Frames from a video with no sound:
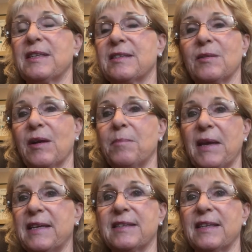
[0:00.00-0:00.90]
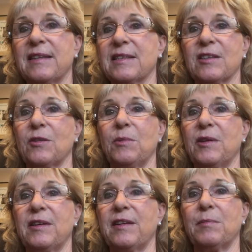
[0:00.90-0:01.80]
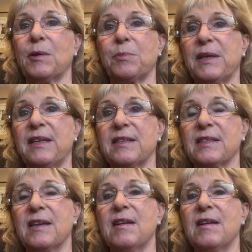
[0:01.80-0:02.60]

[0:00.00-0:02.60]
It's amazing, this community of Milpitas,